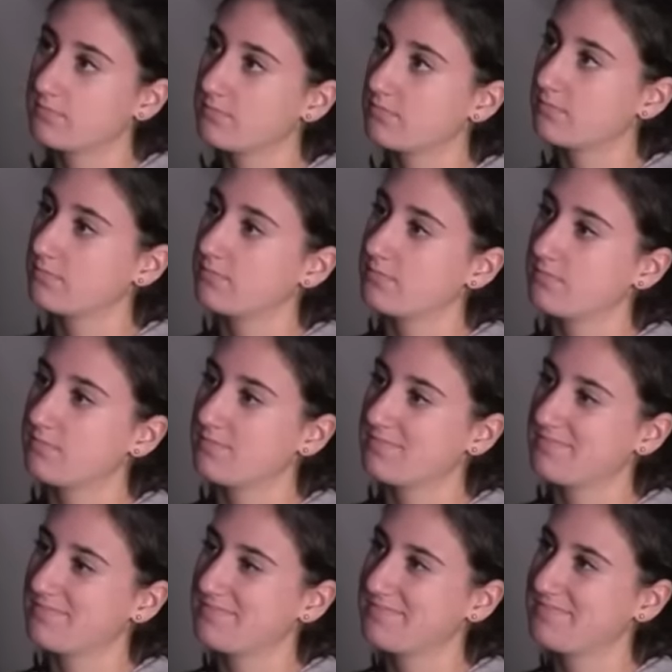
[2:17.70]

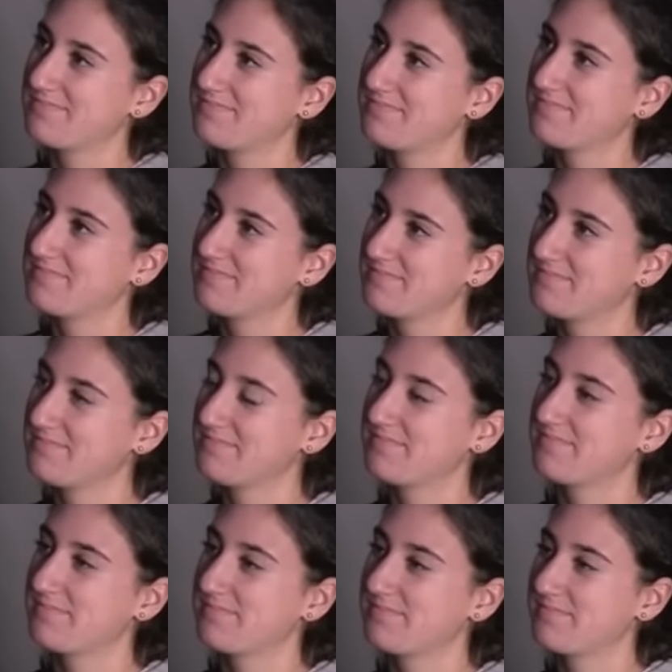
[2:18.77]

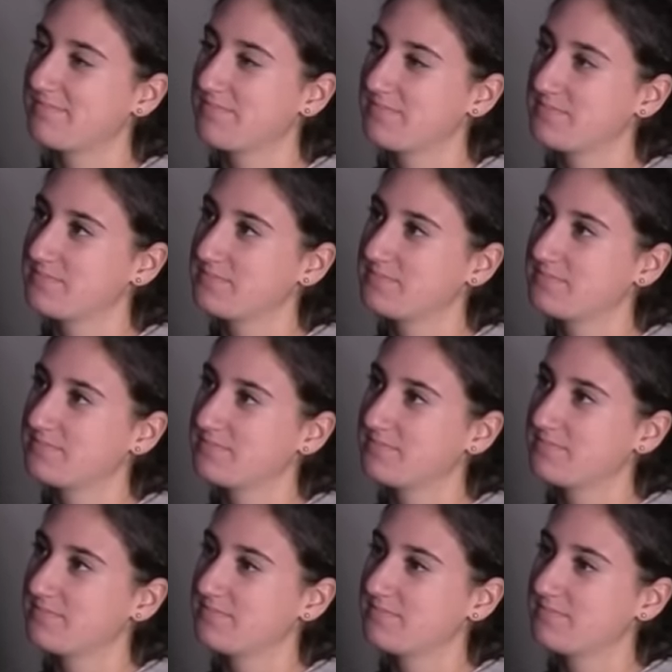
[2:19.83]

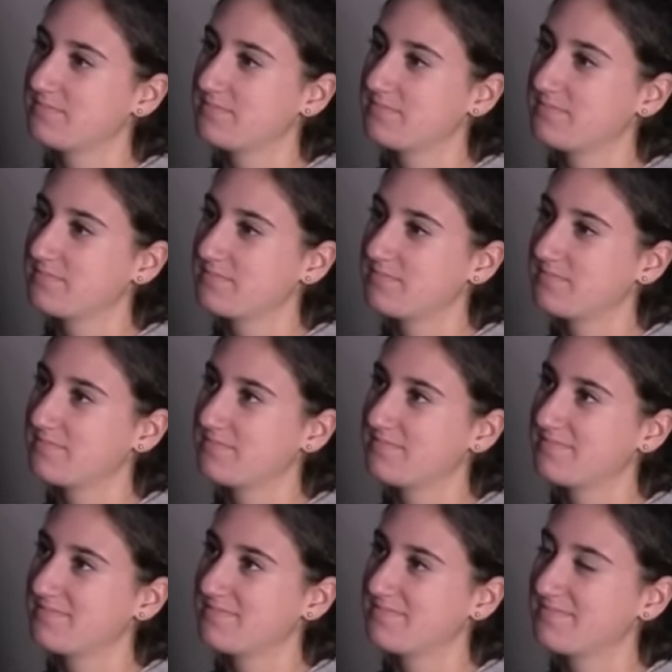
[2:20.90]

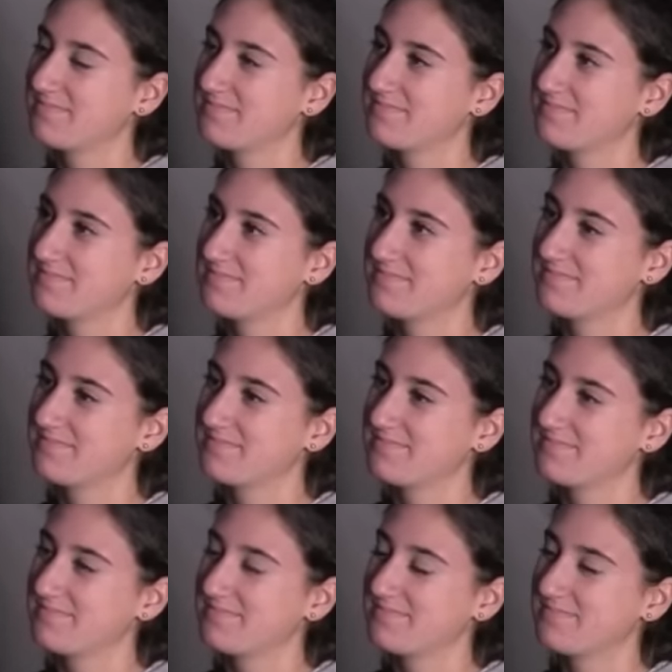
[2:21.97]

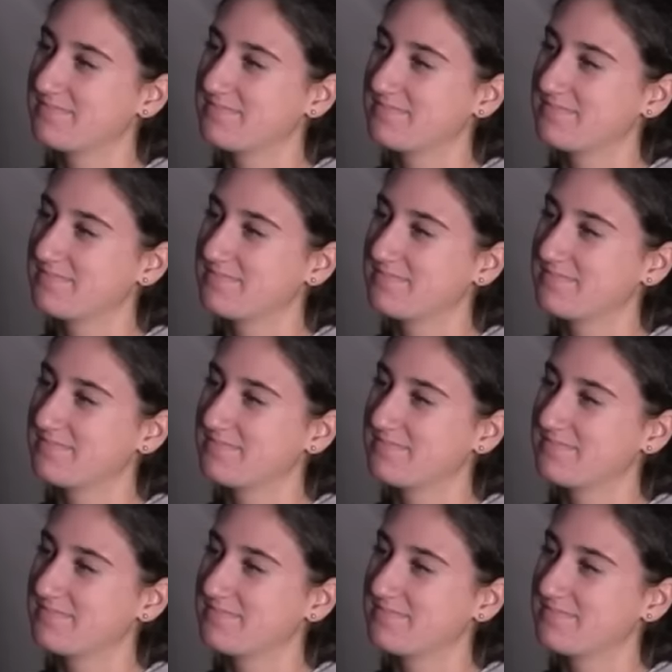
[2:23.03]
This person isn't speaking.